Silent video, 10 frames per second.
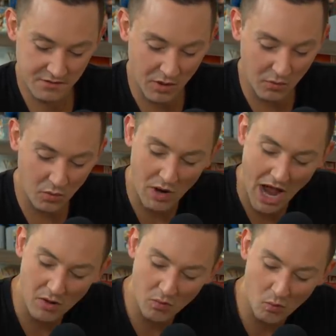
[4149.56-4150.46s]
Where,
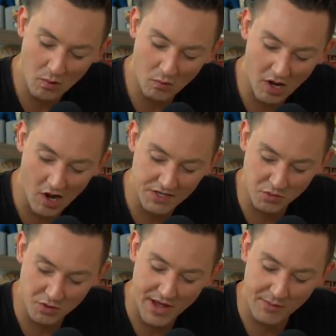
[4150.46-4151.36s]
how, what, what odds
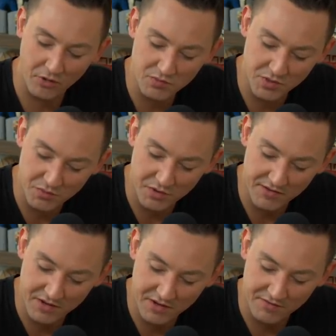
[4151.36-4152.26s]
were Pat Perez? one
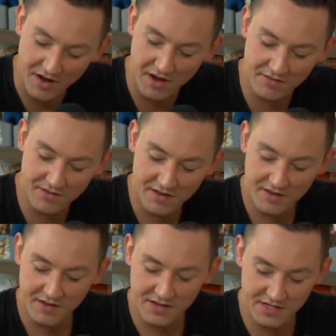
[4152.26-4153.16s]
twenty-five.
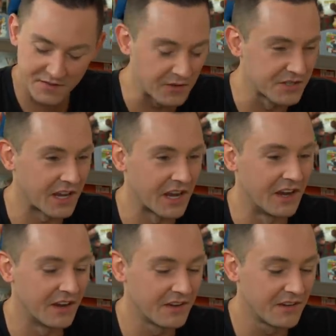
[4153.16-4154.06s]
This feels like
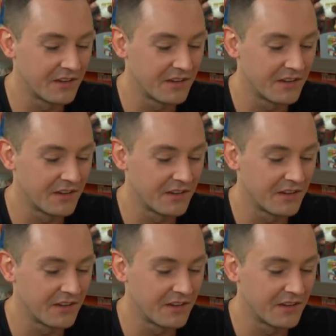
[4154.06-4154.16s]
a